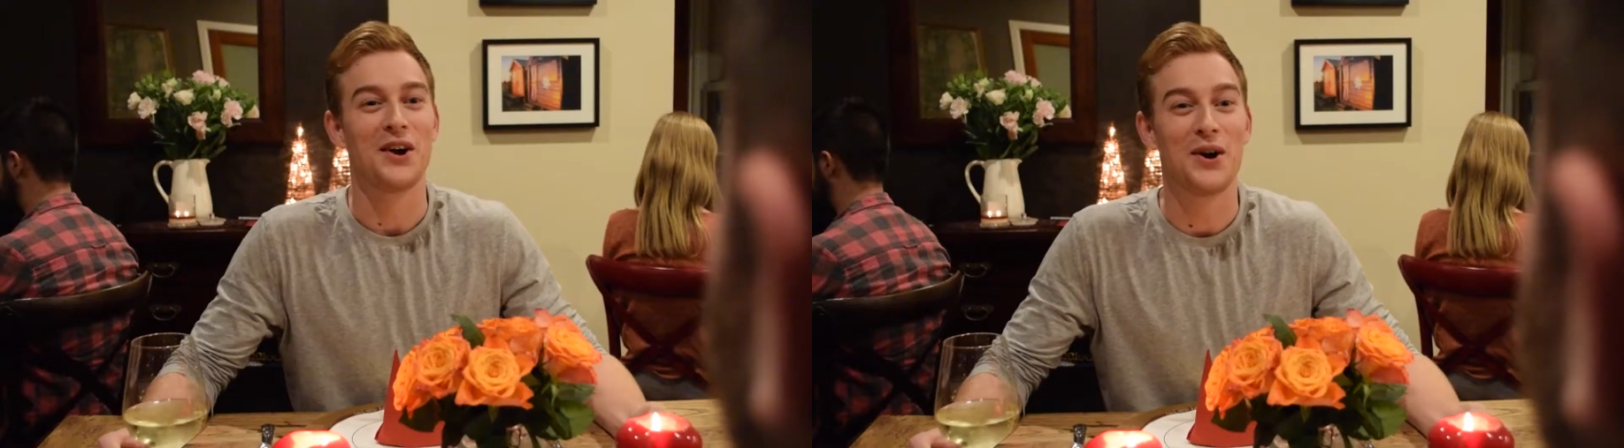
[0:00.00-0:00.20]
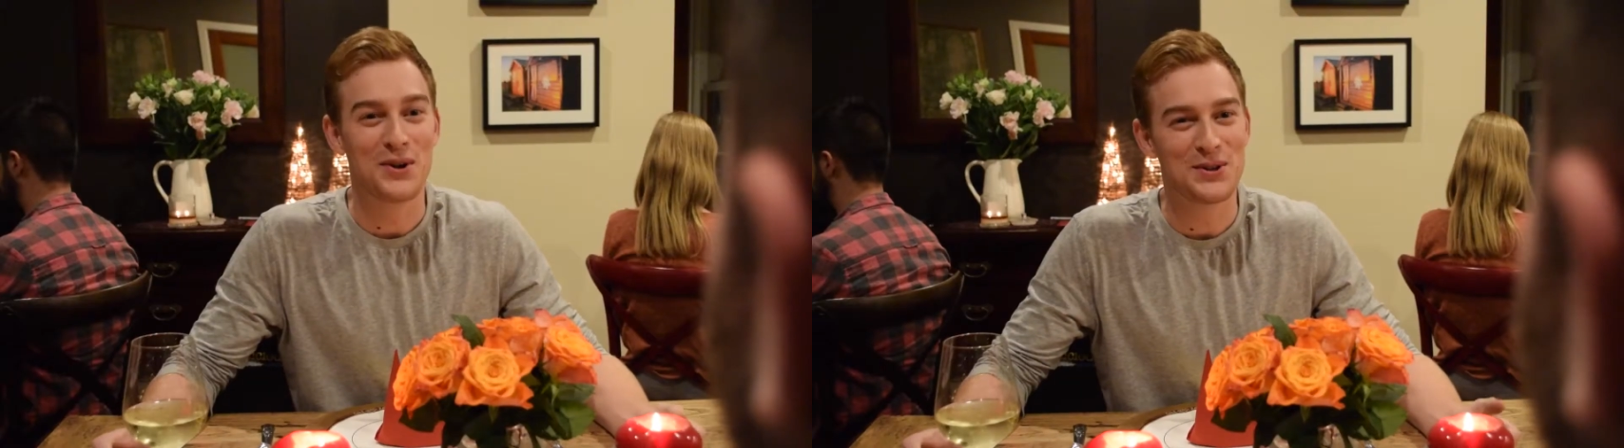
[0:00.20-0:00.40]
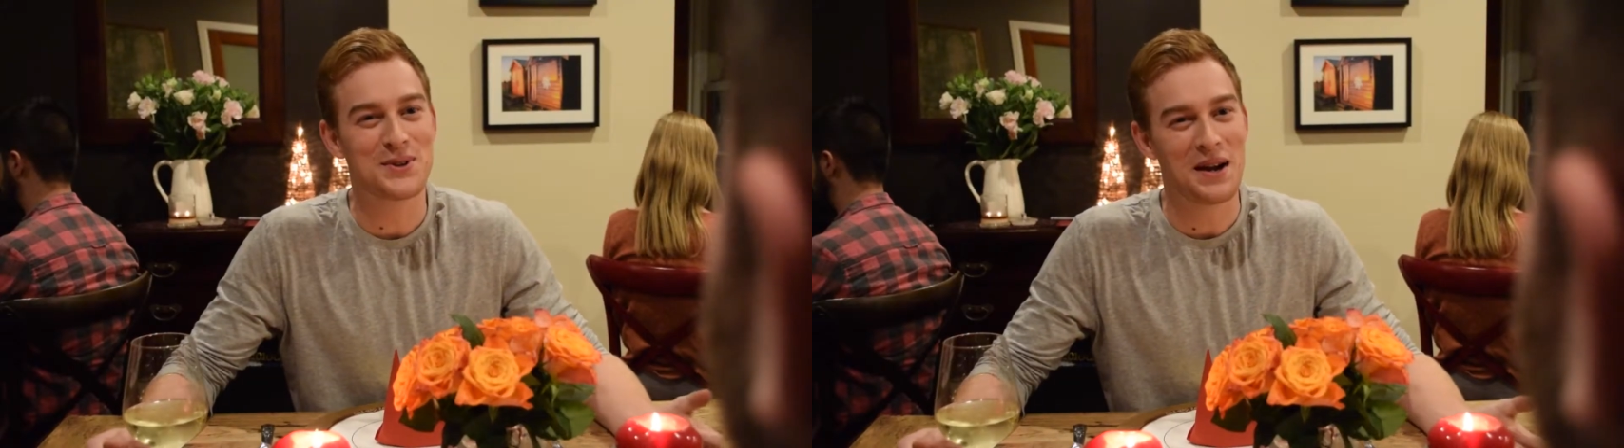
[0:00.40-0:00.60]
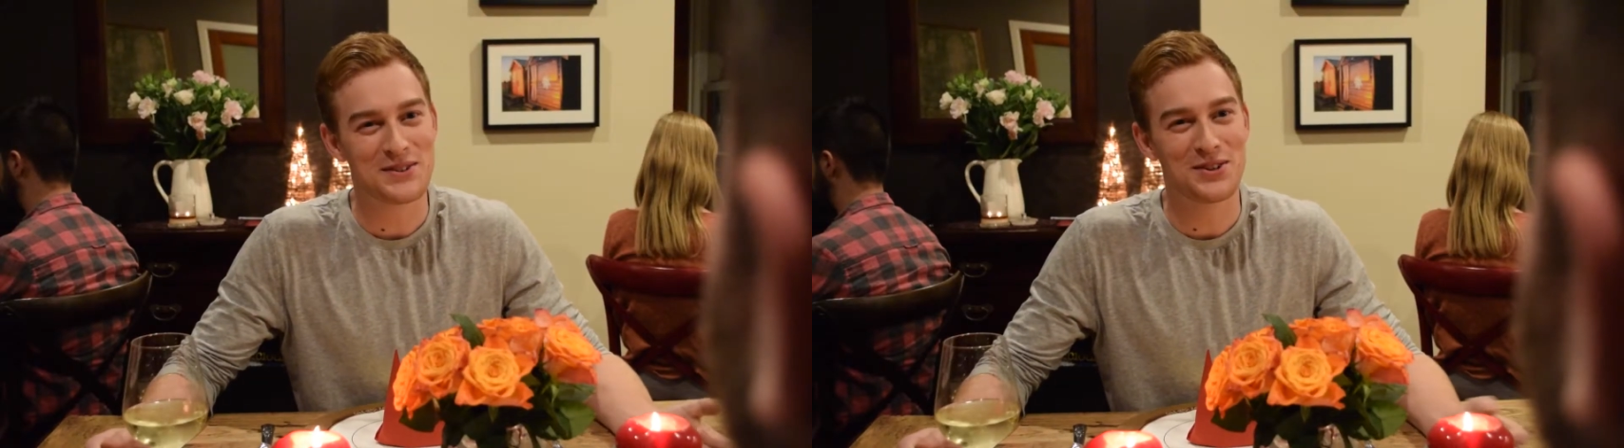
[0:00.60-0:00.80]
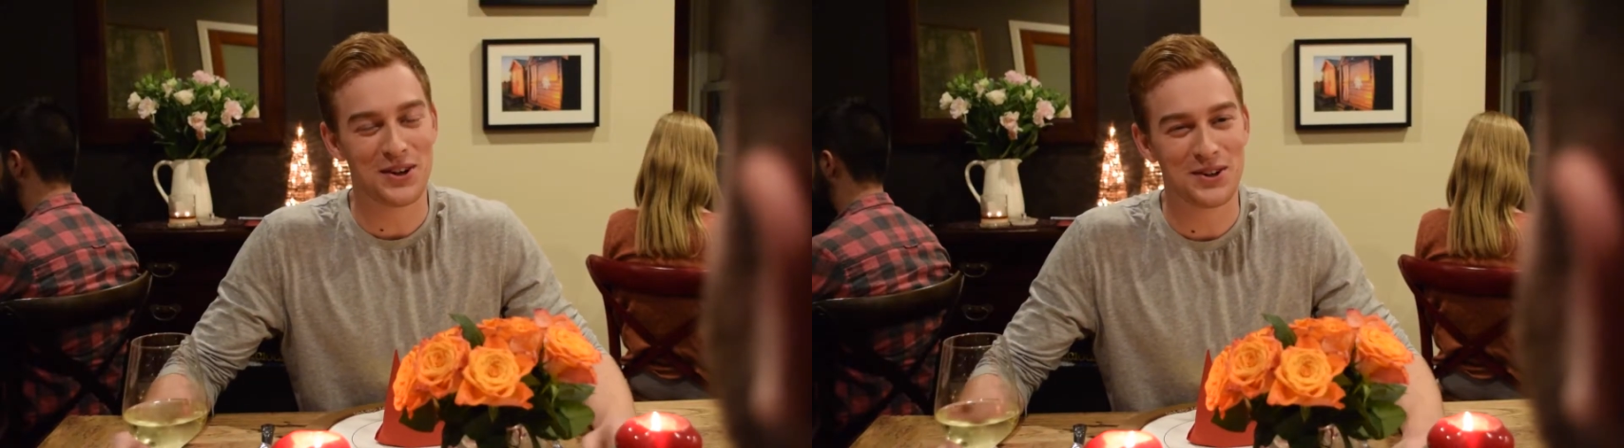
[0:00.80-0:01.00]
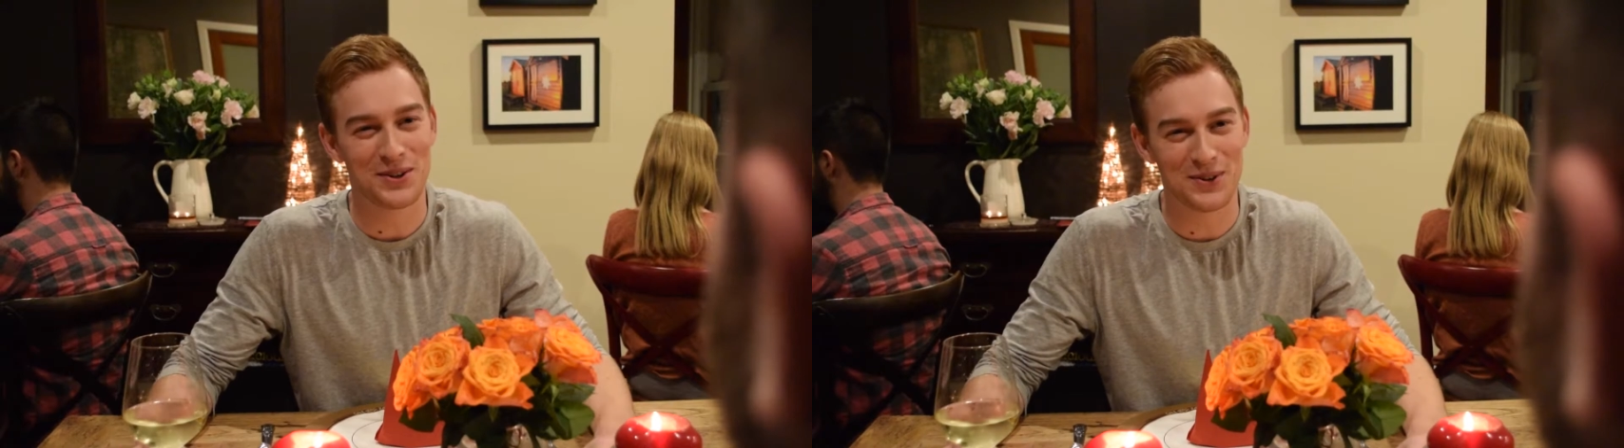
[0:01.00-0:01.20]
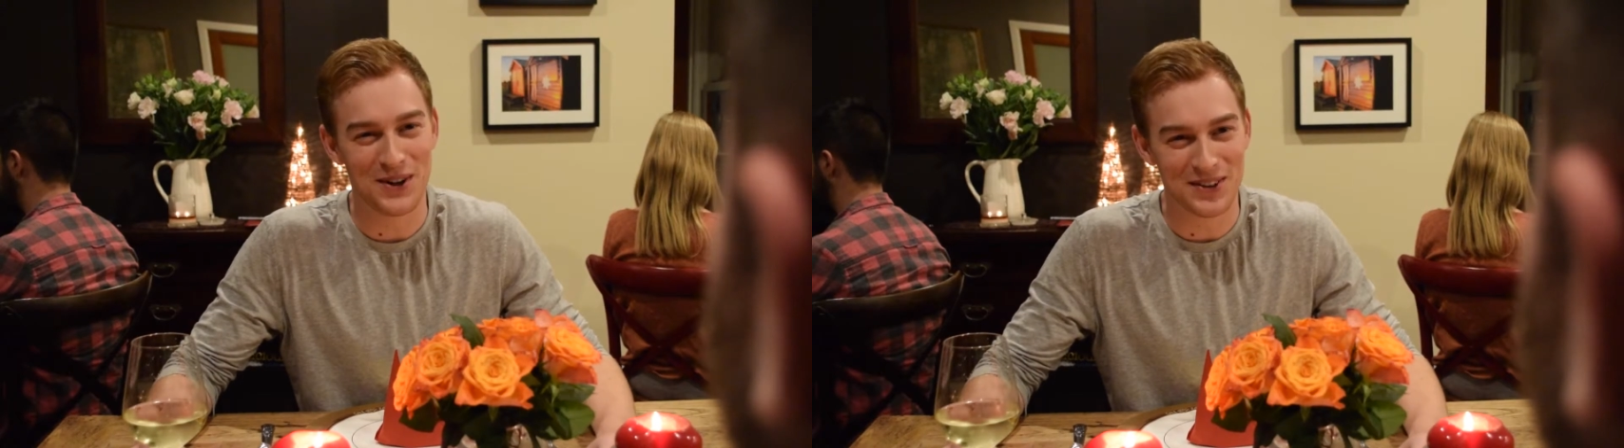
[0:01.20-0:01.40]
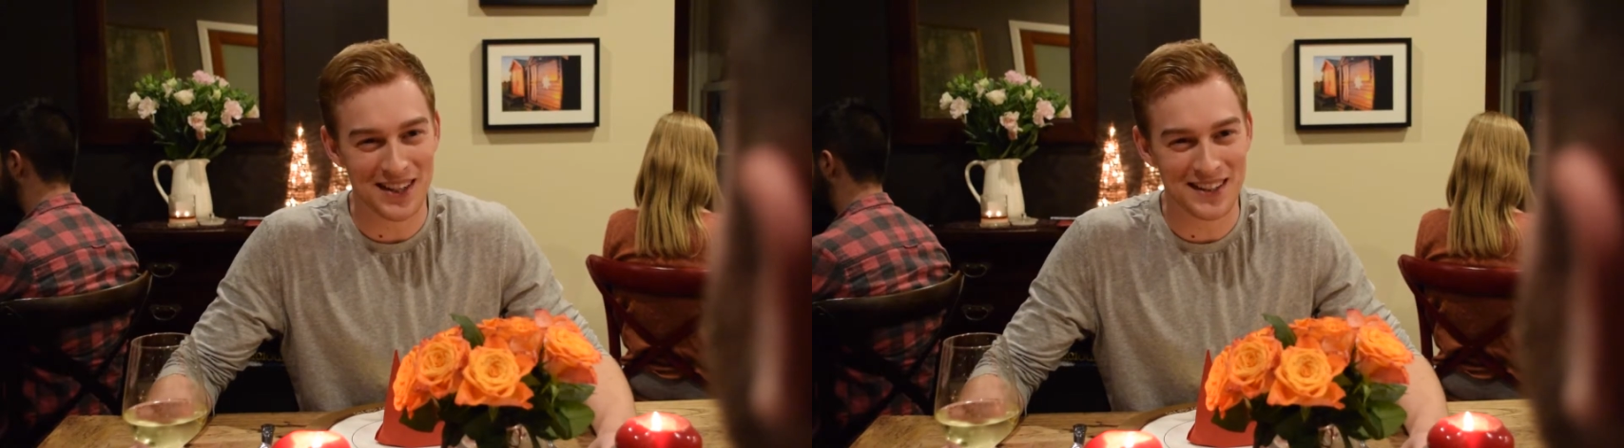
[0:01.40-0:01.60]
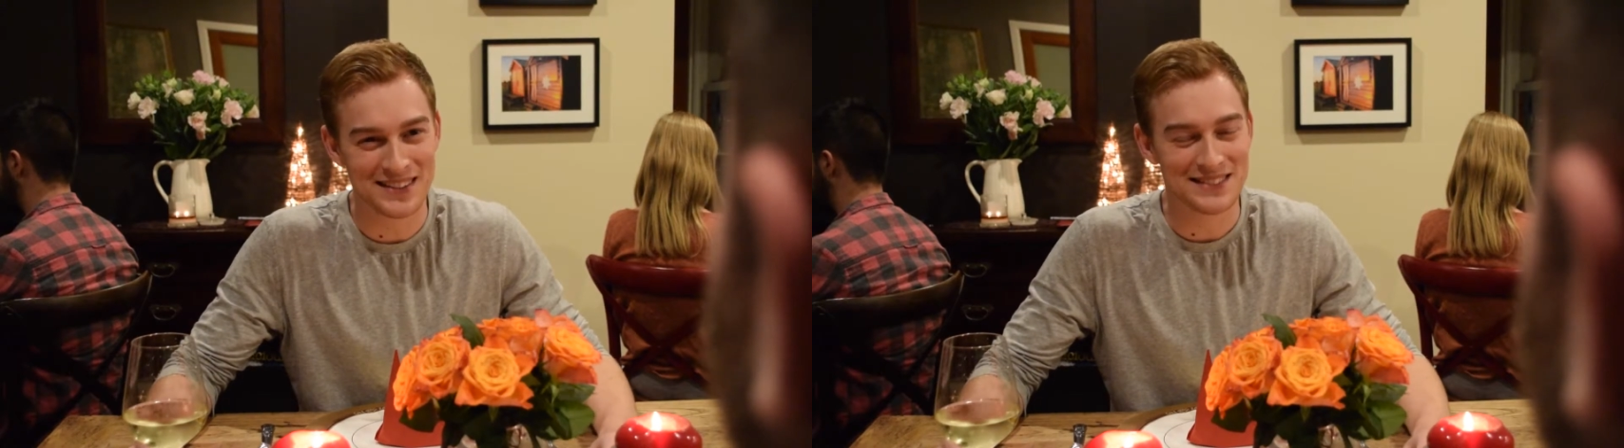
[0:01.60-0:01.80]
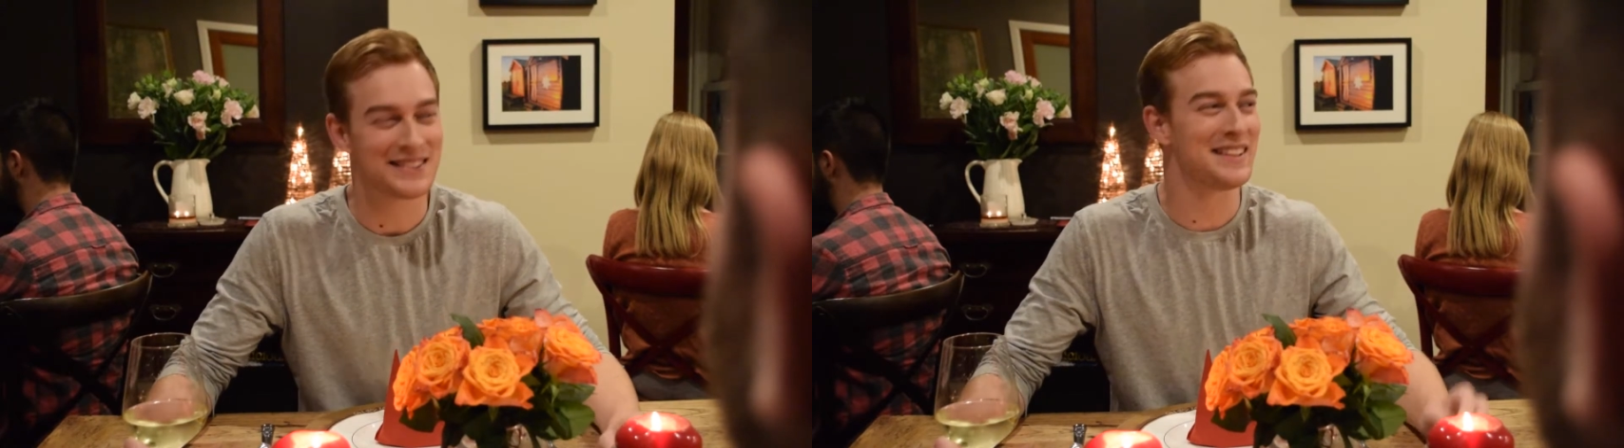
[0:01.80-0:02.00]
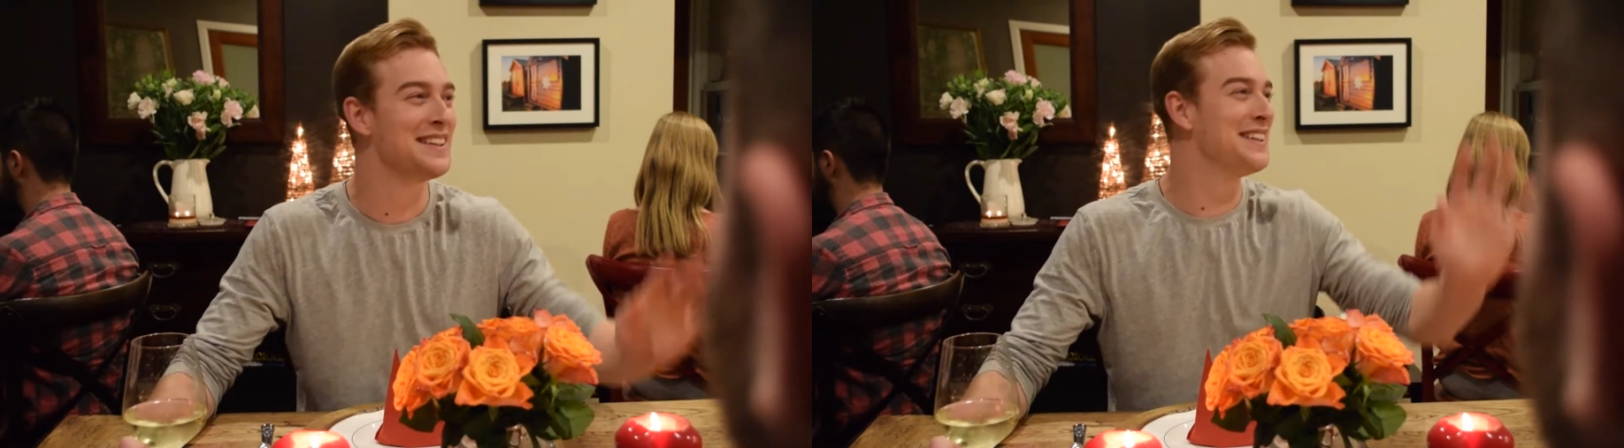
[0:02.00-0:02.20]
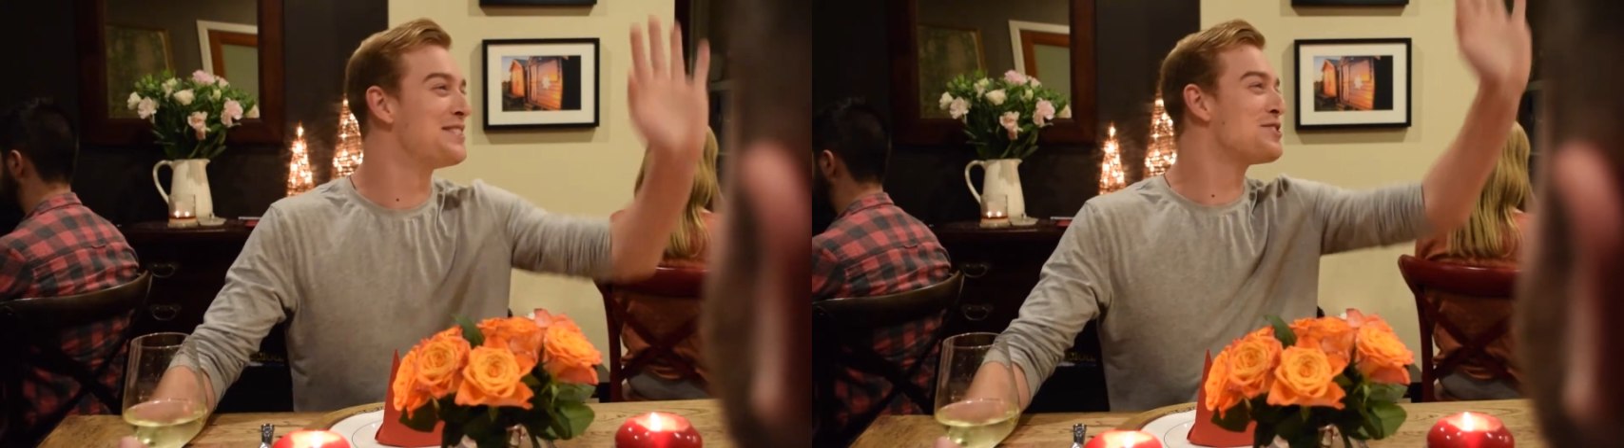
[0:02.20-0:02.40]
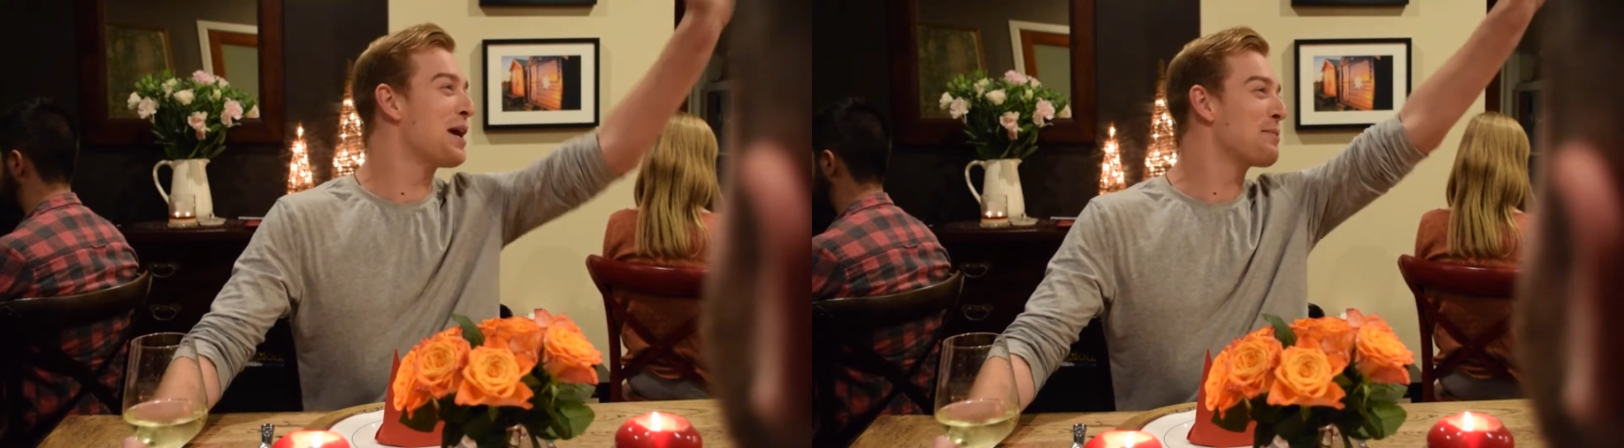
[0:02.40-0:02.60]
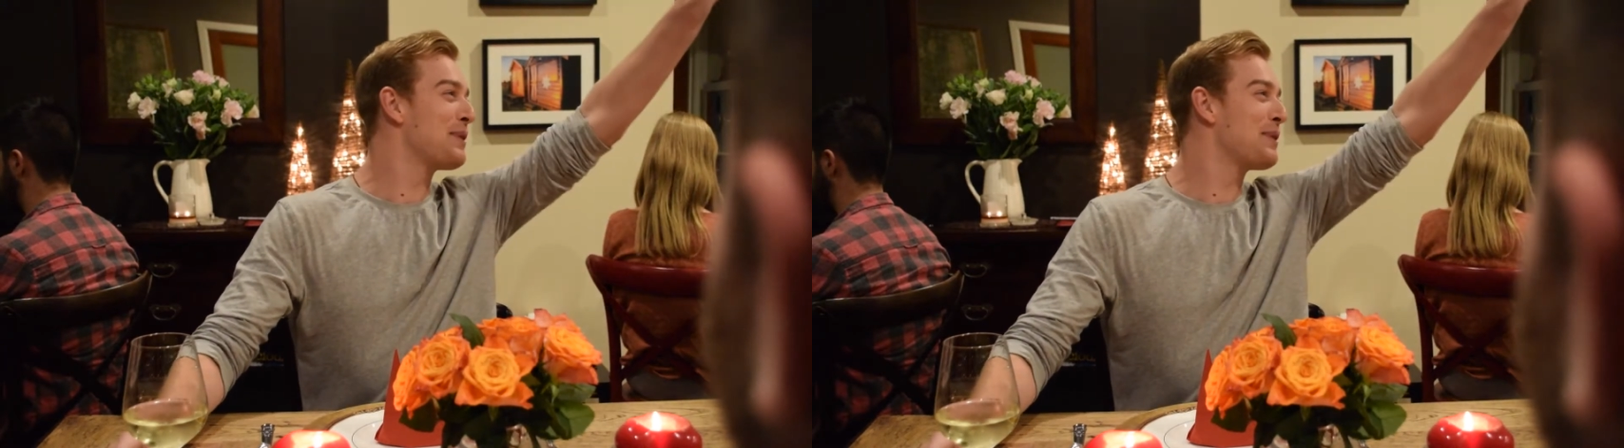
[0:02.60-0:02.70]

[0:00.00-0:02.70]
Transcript: Oh, you drive a Toyota Corolla? Check,